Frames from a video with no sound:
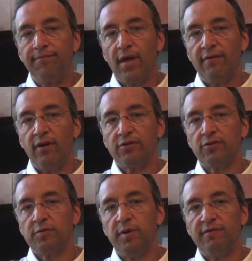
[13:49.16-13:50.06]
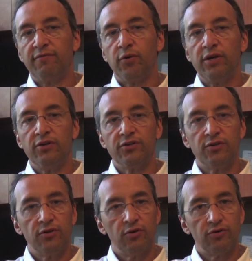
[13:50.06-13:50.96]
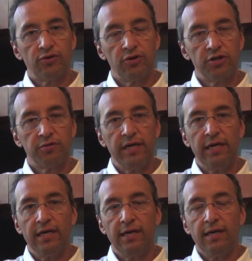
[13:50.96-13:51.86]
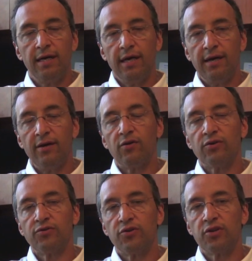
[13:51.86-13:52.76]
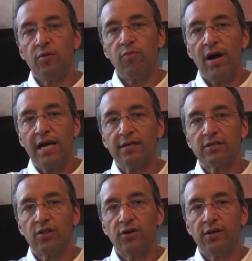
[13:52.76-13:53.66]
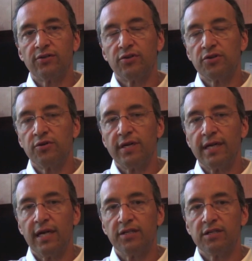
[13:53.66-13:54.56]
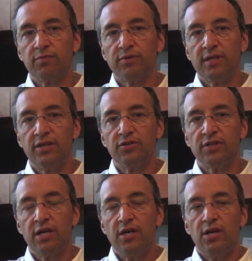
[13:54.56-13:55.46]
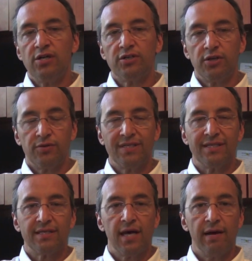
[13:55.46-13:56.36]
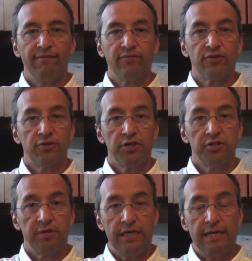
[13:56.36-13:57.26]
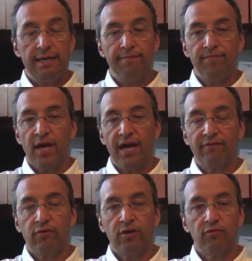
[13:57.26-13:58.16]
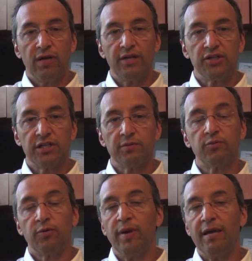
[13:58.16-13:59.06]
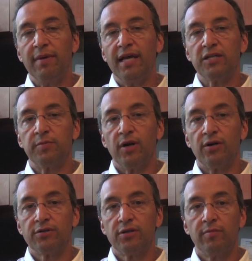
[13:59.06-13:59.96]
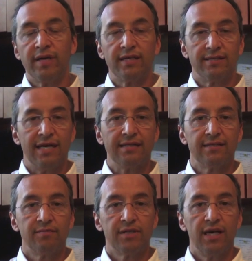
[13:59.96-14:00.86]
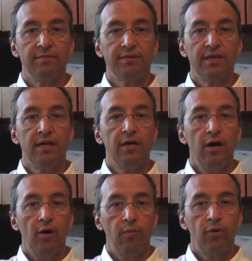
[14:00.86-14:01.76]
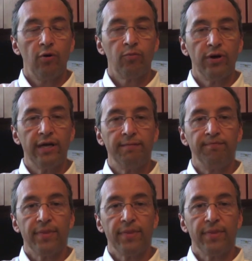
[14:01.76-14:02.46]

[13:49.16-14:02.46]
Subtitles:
I've also spent 4 years in neurosurgery and a neurosurgical practice learning surgical indications of procedures. So there is a time for surgery. I have good relationships with pain management also, because that's sometimes appropriate.